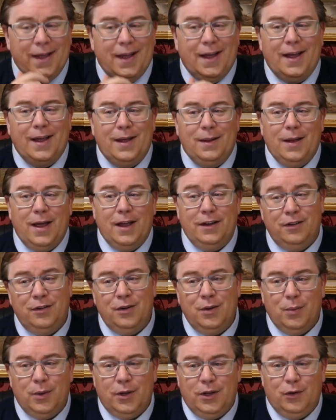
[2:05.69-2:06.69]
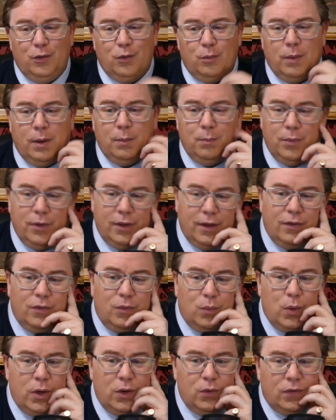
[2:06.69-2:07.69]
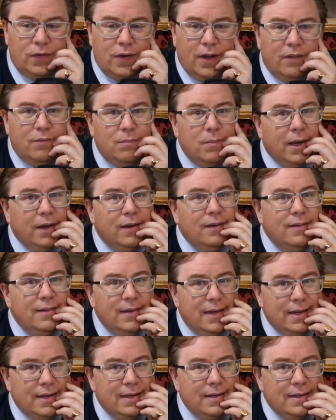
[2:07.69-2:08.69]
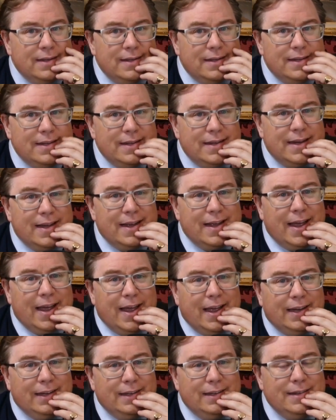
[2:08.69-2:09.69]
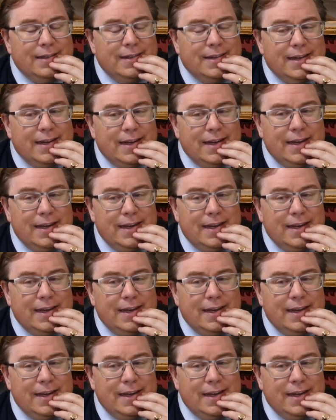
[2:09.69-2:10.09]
I don't know whether you remember this, we used to have magazines, and